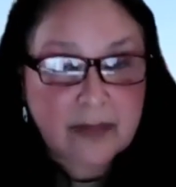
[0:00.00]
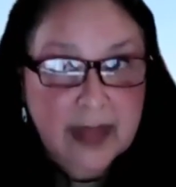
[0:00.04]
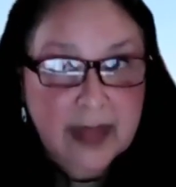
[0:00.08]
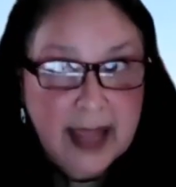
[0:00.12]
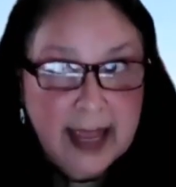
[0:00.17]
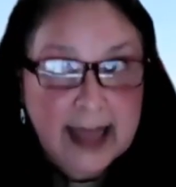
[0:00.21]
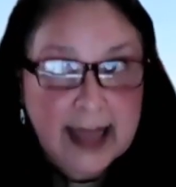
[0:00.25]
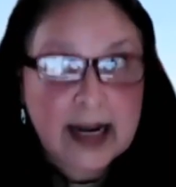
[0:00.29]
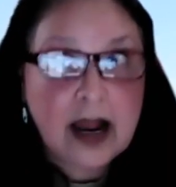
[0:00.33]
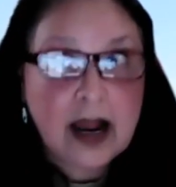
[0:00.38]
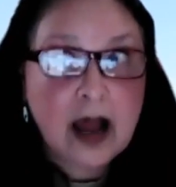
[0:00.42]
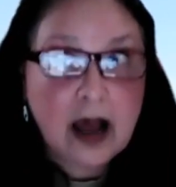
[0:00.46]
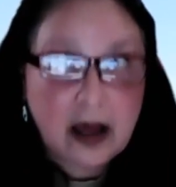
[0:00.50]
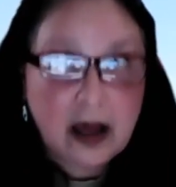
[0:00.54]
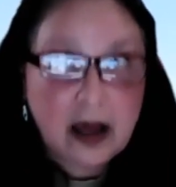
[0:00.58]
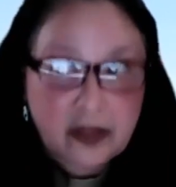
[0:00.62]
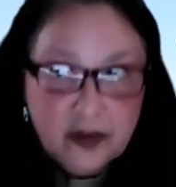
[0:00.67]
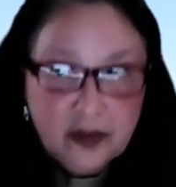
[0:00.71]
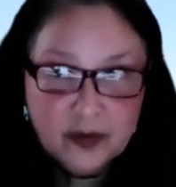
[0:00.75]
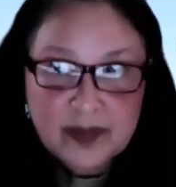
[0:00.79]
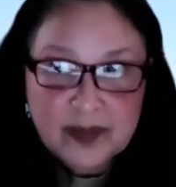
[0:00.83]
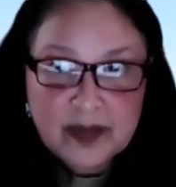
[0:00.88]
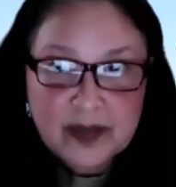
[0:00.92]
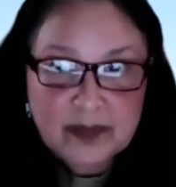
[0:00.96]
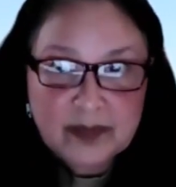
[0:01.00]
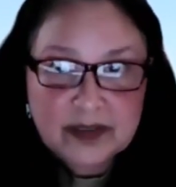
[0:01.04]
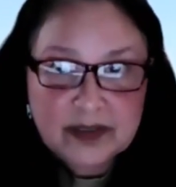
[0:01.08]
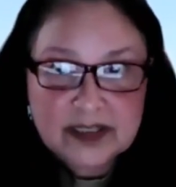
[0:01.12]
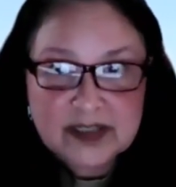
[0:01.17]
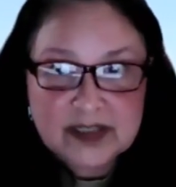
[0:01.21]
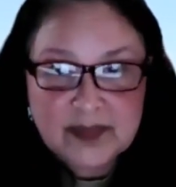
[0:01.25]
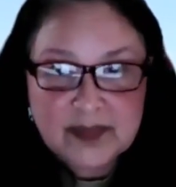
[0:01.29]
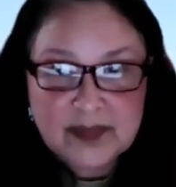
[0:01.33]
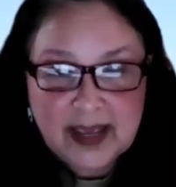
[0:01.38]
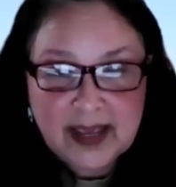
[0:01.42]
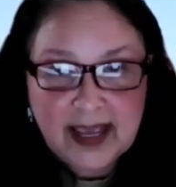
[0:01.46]
and other people's
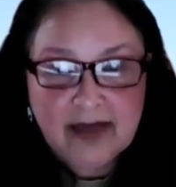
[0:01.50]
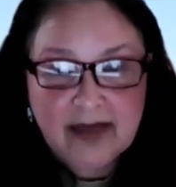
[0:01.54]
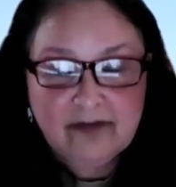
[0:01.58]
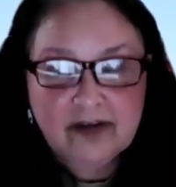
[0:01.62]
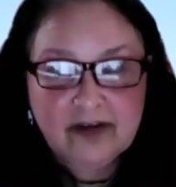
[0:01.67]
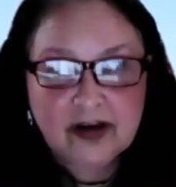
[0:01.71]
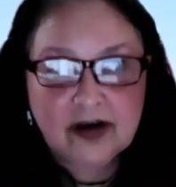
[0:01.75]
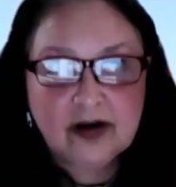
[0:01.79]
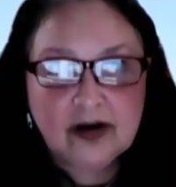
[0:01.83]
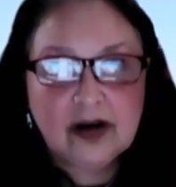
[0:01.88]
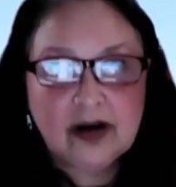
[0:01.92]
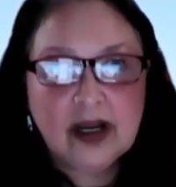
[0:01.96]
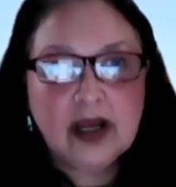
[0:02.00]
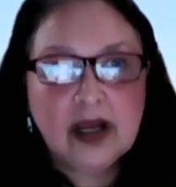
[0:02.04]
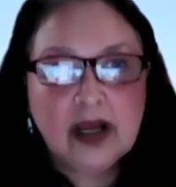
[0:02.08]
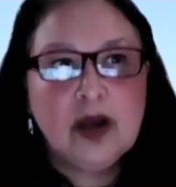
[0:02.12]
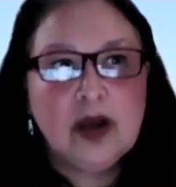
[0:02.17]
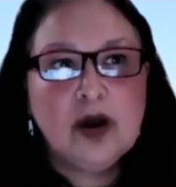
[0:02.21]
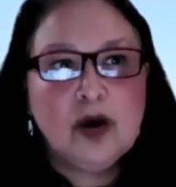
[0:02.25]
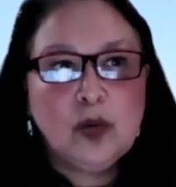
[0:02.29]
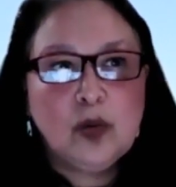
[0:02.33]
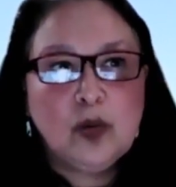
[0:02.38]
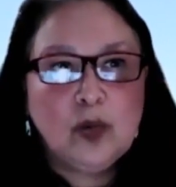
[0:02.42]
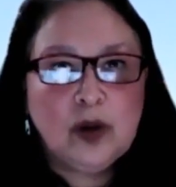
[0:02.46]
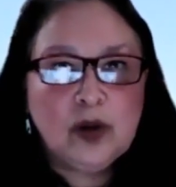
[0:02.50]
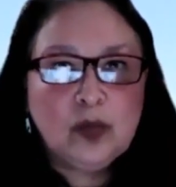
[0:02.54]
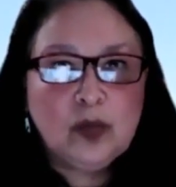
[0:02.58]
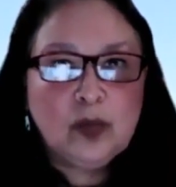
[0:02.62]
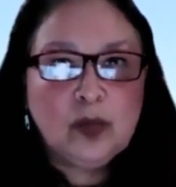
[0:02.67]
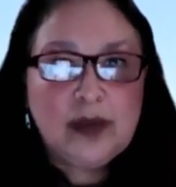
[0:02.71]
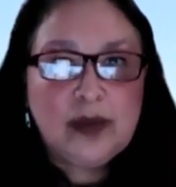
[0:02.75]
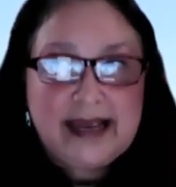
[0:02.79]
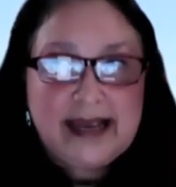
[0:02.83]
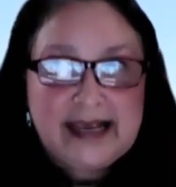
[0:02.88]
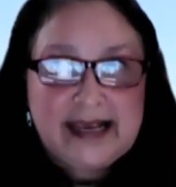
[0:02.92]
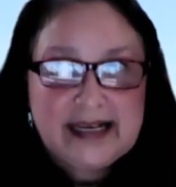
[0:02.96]
behavior, when
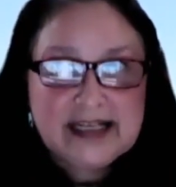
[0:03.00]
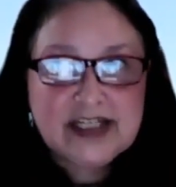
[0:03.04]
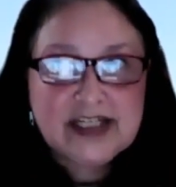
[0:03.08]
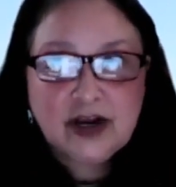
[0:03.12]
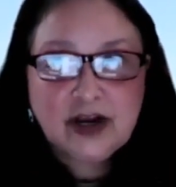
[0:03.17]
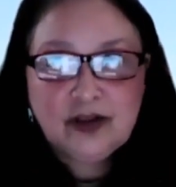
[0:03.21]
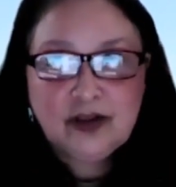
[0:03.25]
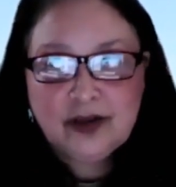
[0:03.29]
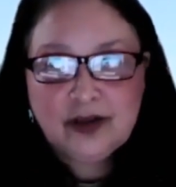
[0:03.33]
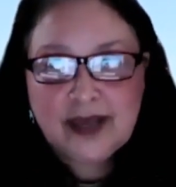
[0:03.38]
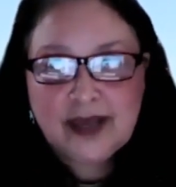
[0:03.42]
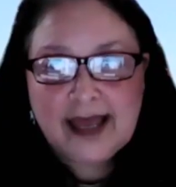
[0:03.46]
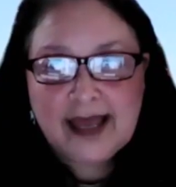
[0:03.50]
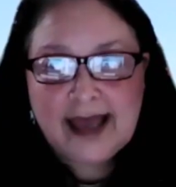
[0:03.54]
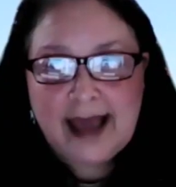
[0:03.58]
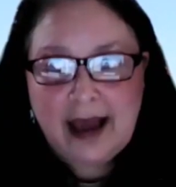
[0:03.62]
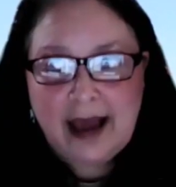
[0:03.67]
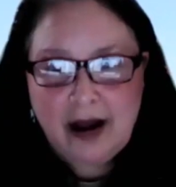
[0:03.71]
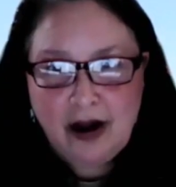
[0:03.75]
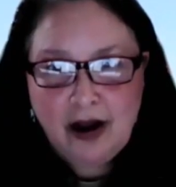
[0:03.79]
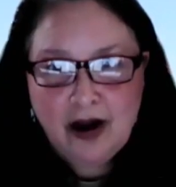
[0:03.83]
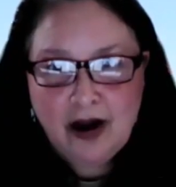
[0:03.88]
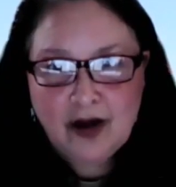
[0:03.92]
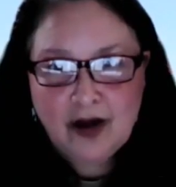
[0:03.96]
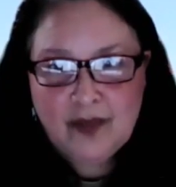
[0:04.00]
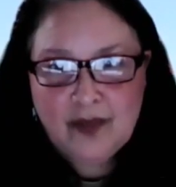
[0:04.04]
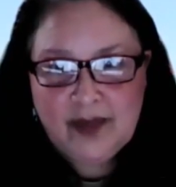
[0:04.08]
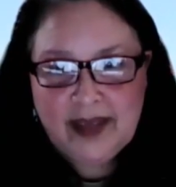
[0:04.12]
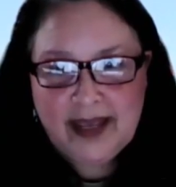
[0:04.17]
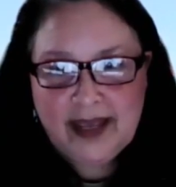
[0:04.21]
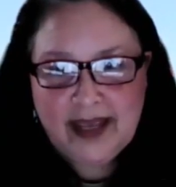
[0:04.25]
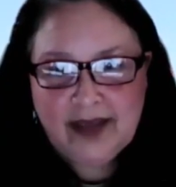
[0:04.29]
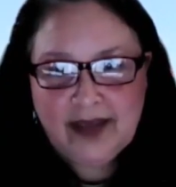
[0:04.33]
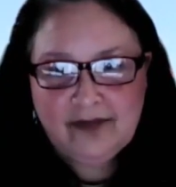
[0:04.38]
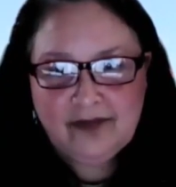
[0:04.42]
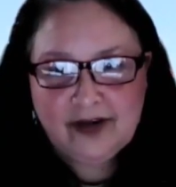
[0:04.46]
we start looking at our
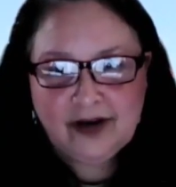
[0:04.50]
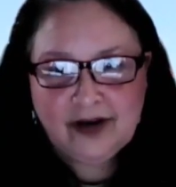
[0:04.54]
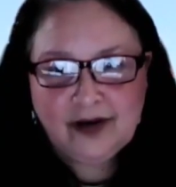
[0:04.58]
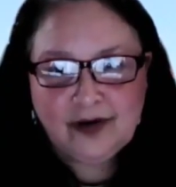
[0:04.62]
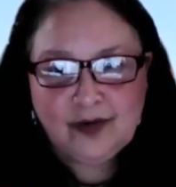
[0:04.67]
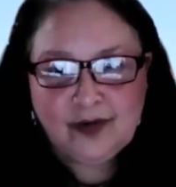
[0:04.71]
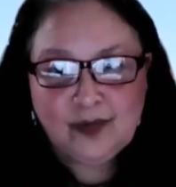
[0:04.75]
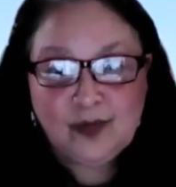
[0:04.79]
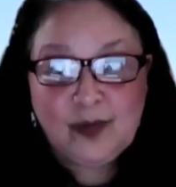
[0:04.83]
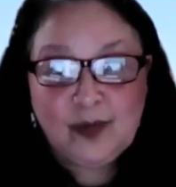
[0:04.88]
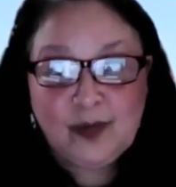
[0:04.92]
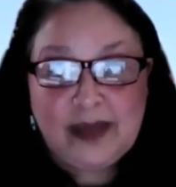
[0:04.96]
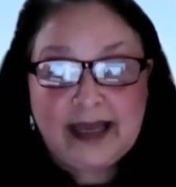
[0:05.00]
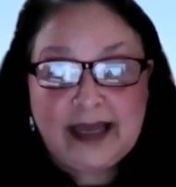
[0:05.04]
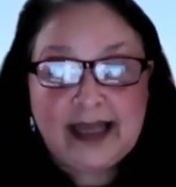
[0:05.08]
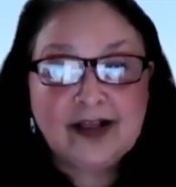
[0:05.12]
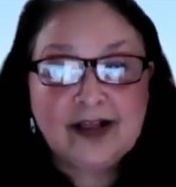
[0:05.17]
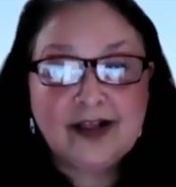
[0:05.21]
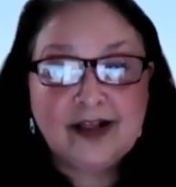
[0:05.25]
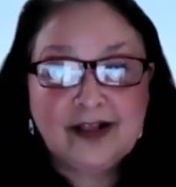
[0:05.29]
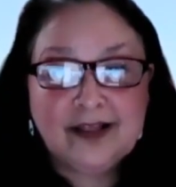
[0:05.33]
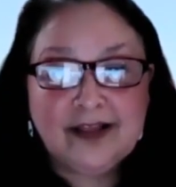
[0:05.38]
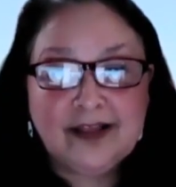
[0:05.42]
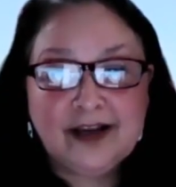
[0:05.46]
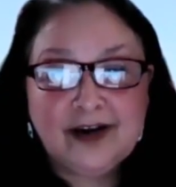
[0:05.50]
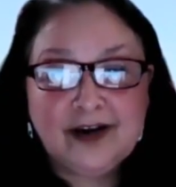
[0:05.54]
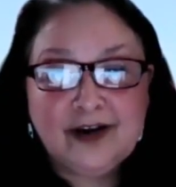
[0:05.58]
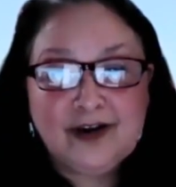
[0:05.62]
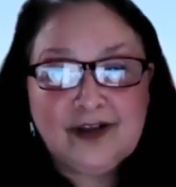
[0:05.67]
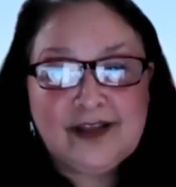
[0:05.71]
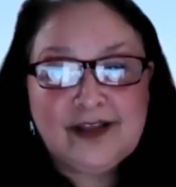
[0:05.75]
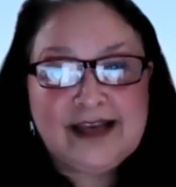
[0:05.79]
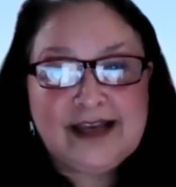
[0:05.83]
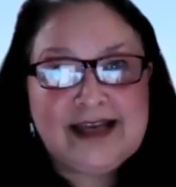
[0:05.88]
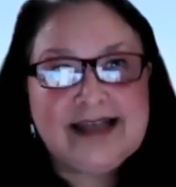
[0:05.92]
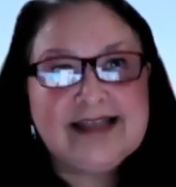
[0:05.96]
behavior, we can
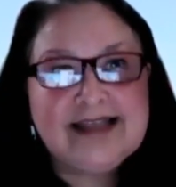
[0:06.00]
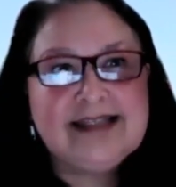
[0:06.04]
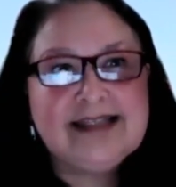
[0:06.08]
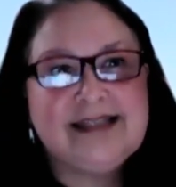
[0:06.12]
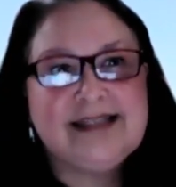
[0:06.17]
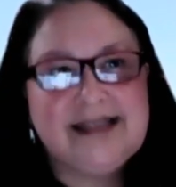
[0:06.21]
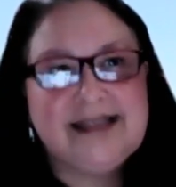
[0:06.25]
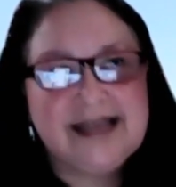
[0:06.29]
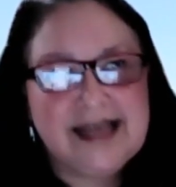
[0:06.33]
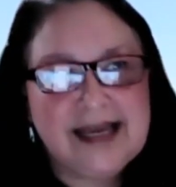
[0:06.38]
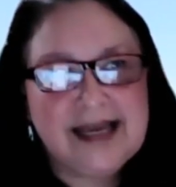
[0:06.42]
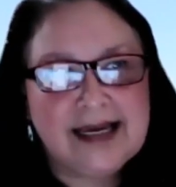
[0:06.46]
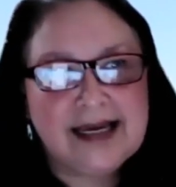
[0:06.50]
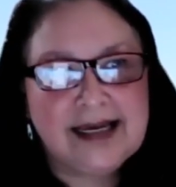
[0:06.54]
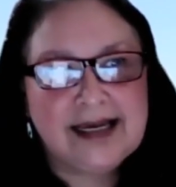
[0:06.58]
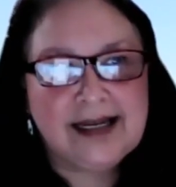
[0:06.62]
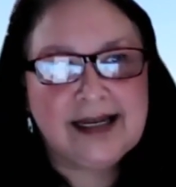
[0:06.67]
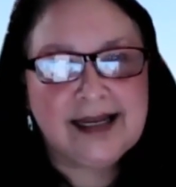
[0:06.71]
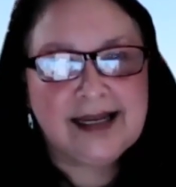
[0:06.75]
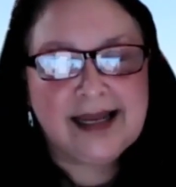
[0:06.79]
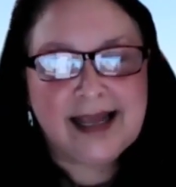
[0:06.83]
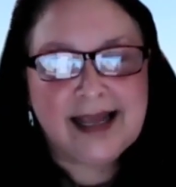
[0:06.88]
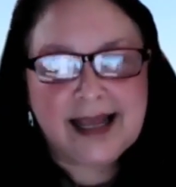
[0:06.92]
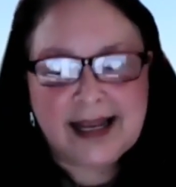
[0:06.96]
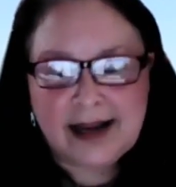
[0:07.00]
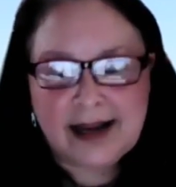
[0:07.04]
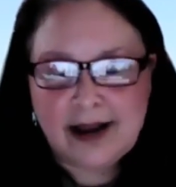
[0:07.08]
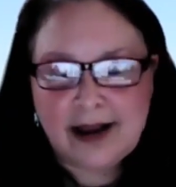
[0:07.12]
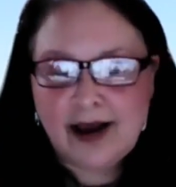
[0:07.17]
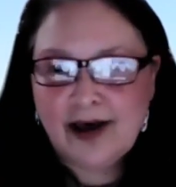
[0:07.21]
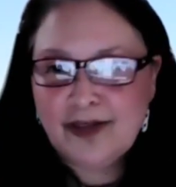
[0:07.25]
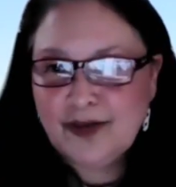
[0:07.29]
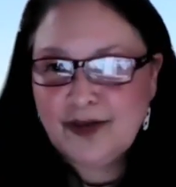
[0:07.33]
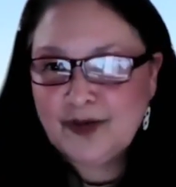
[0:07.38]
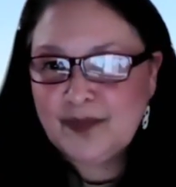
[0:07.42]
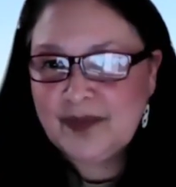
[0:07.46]
clearly see it in
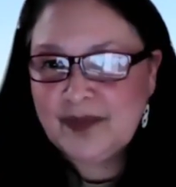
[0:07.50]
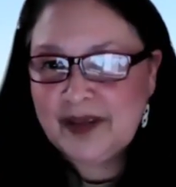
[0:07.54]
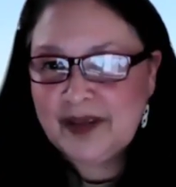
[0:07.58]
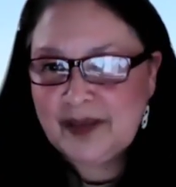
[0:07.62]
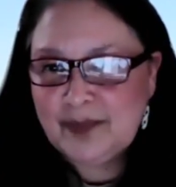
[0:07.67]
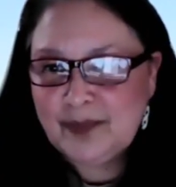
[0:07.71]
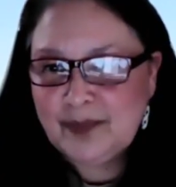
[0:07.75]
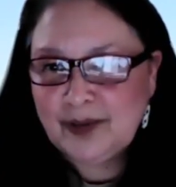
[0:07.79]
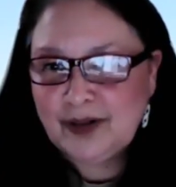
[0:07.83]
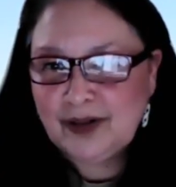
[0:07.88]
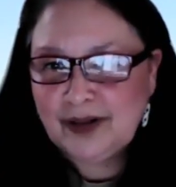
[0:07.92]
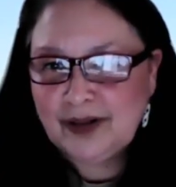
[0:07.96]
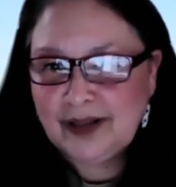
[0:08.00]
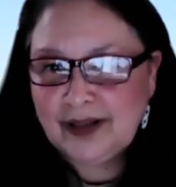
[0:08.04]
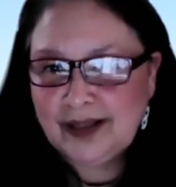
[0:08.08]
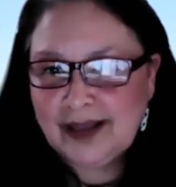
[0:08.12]
other people.